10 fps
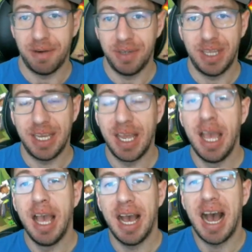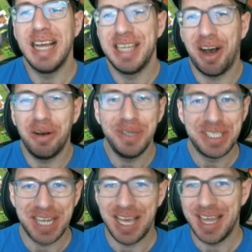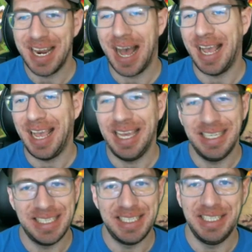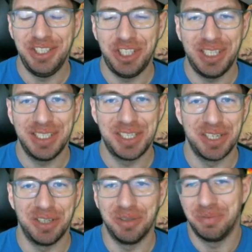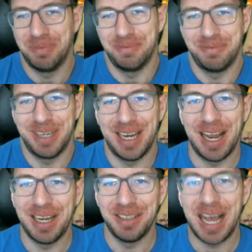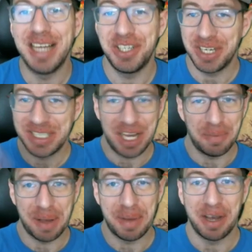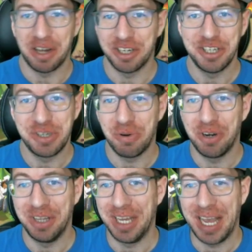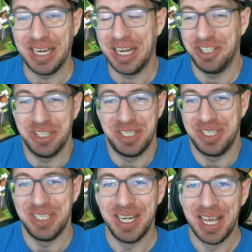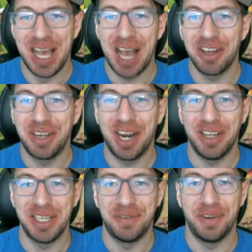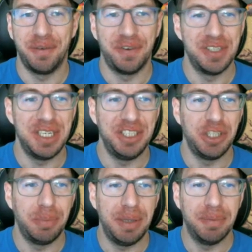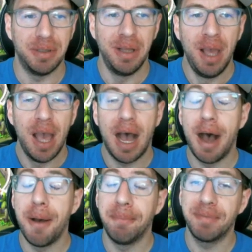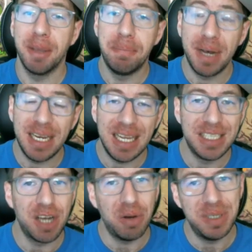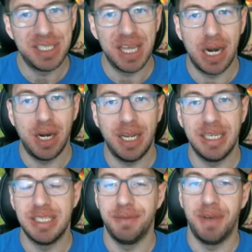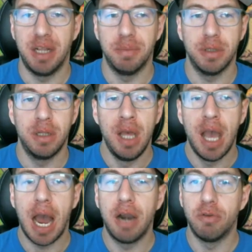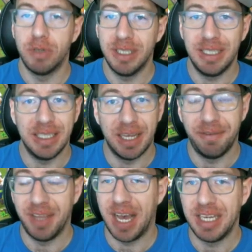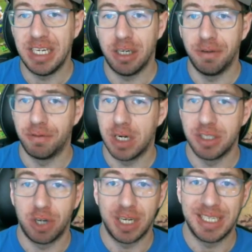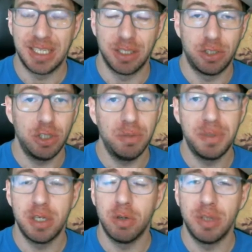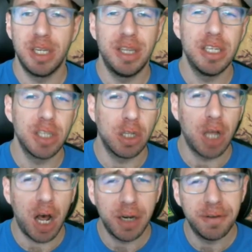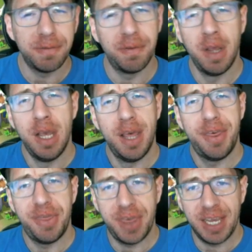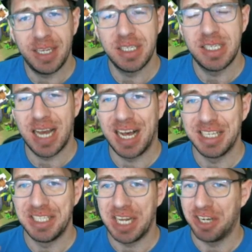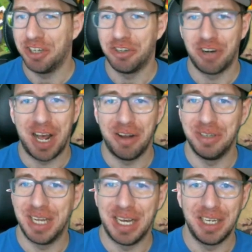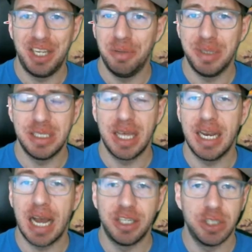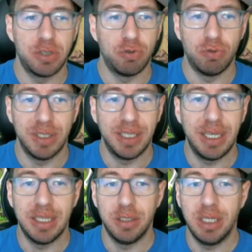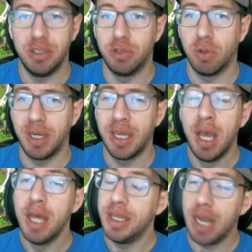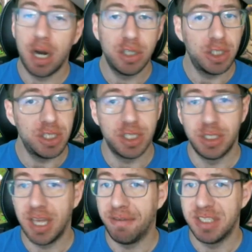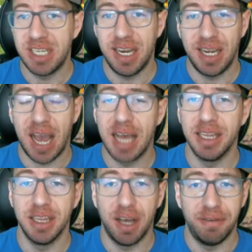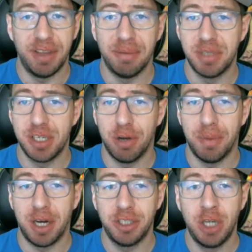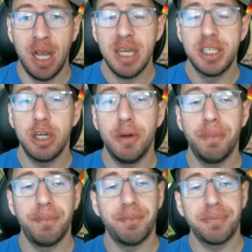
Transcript: and everything, I always say that I hate sieging, so as you can tell by my honor score, like I could care less for sieging people. But it's always there and it's available. I really love the idea of resurrecting the troops. So there's a lot of things centered around humans that I just really enjoy. The archers are devastating. I love them so much. So